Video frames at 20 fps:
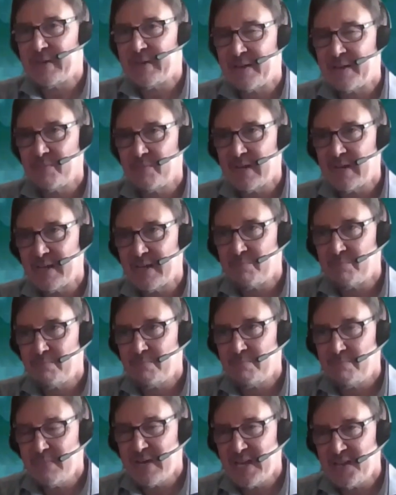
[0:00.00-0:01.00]
but I'm
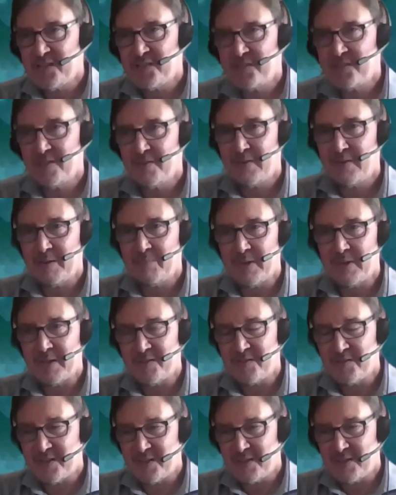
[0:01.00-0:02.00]
based in the
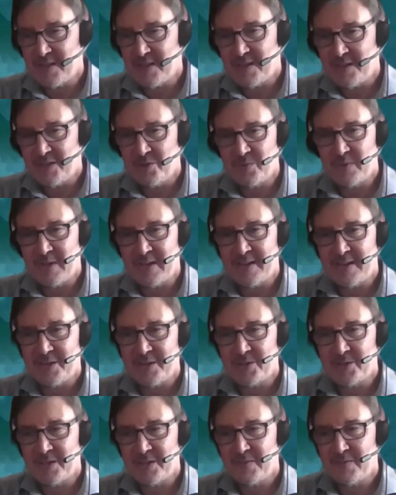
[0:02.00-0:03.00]
Philippines at the EU
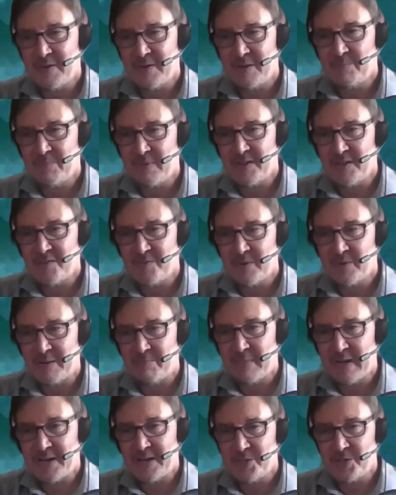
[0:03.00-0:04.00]
delegation in the Philippines where
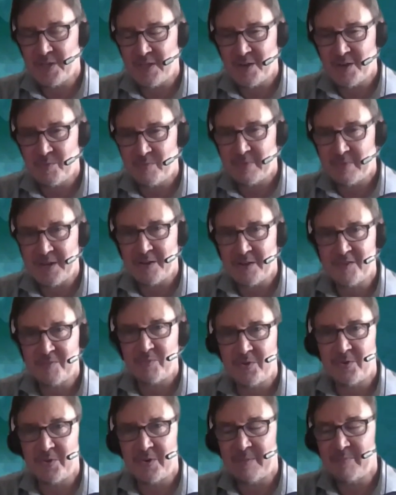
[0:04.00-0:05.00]
I'm managing the Copernicus
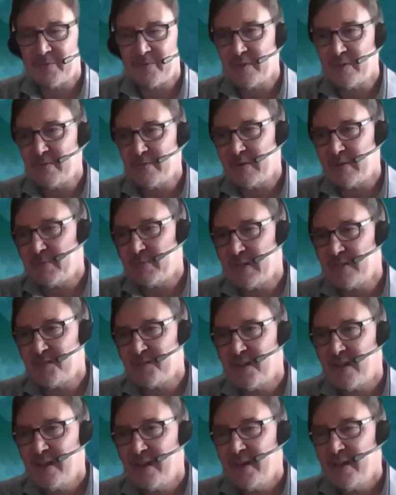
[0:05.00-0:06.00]
program for the
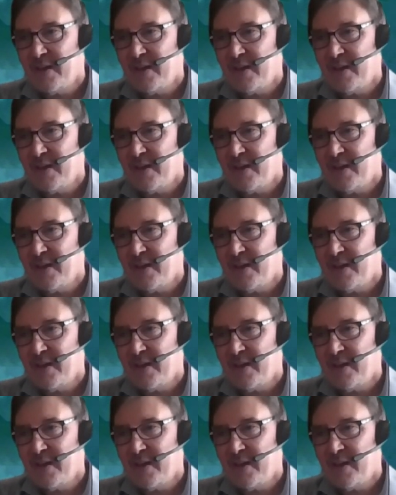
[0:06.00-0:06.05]
Philippines.